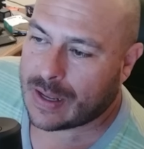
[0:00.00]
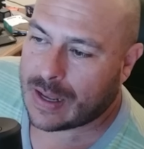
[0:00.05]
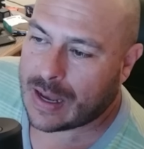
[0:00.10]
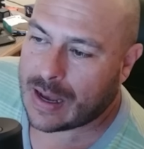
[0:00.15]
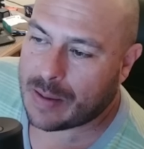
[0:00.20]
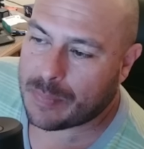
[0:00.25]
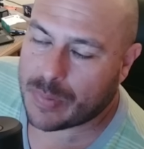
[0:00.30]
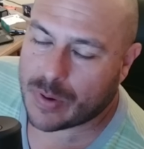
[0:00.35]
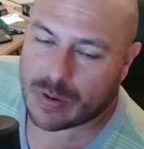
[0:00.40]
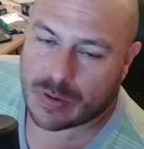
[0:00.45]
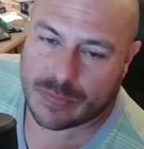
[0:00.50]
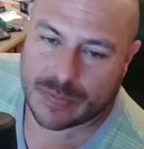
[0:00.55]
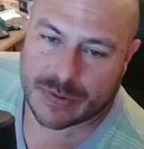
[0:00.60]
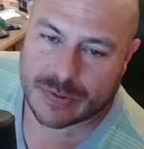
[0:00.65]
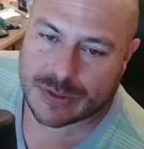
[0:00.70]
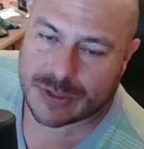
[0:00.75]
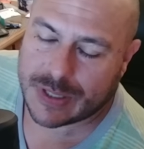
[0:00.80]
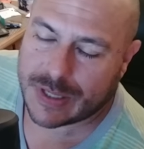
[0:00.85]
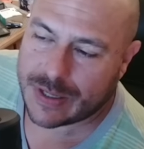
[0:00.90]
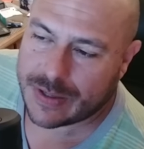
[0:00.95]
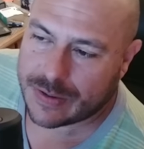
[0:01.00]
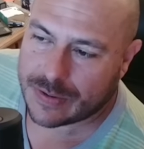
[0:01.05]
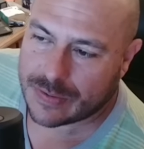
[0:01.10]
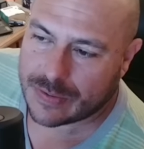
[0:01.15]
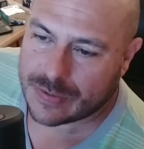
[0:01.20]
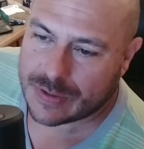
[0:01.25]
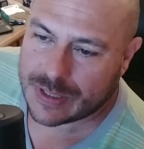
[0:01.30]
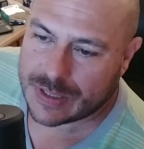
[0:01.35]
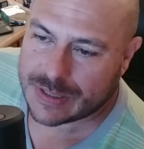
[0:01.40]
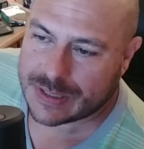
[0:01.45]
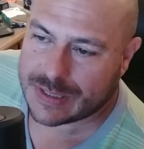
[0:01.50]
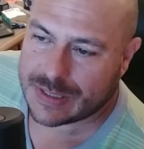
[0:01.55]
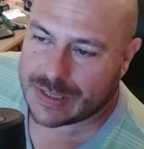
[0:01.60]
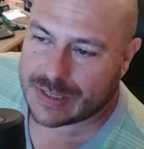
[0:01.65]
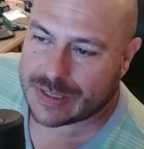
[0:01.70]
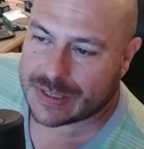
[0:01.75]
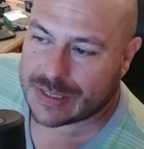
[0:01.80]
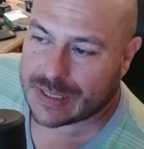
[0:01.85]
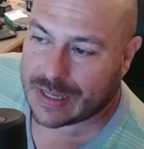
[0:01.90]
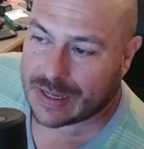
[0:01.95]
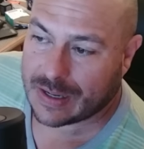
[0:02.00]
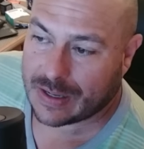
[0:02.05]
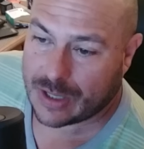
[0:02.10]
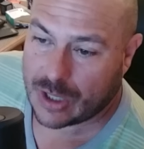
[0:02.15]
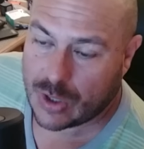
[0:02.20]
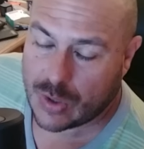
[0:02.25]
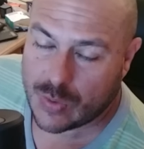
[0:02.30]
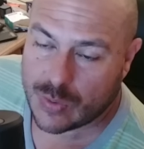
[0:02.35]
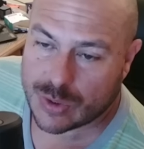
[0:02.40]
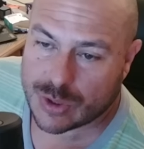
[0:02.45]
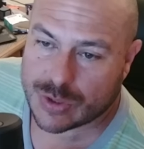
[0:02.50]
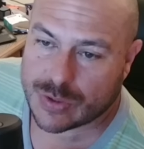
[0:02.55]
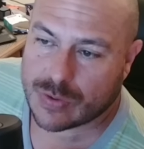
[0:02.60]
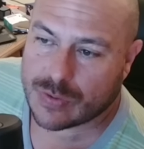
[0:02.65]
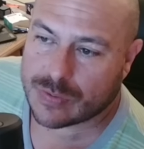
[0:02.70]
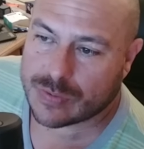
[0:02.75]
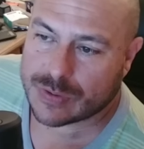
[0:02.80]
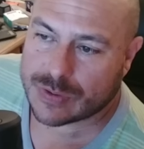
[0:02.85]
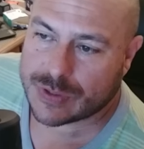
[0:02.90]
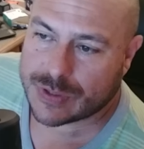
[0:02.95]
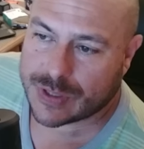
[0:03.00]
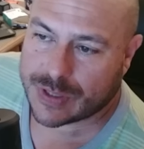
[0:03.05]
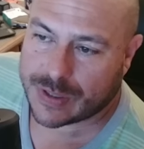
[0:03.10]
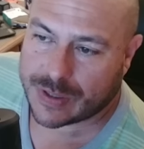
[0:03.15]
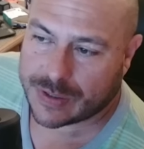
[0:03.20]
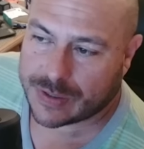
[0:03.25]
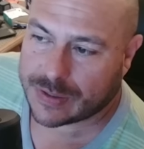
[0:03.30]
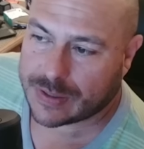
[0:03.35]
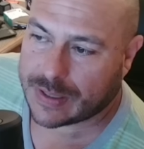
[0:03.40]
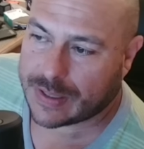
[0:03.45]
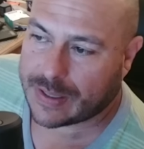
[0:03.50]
But obviously, this is a huge concern